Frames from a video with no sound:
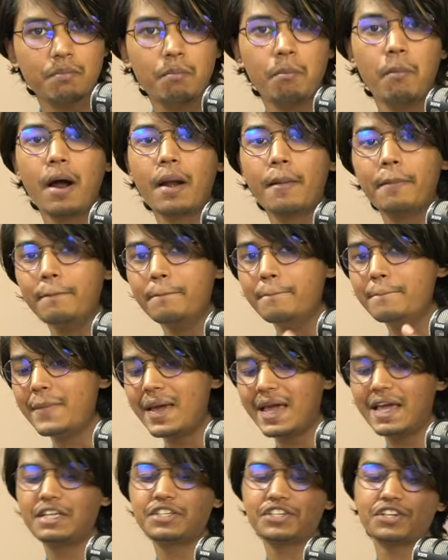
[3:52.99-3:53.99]
But
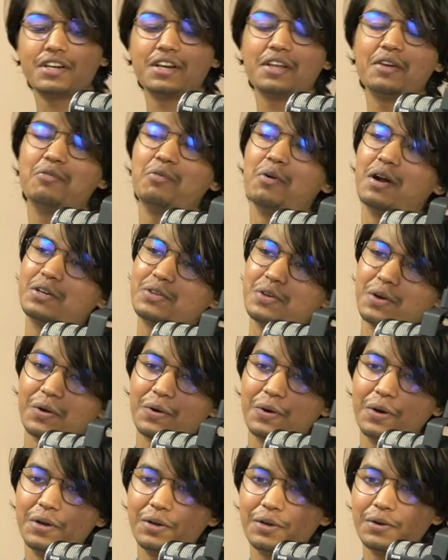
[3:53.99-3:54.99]
majorly what you're
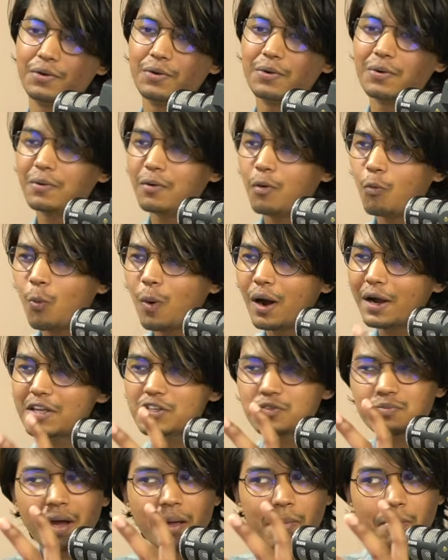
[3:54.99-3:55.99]
going to do, what
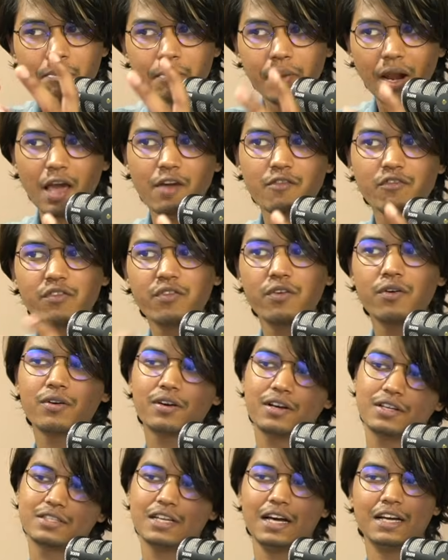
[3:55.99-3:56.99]
is my prime
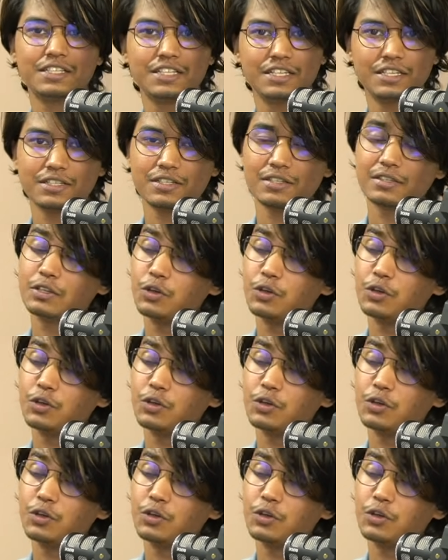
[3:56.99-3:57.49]
focus, Ashish?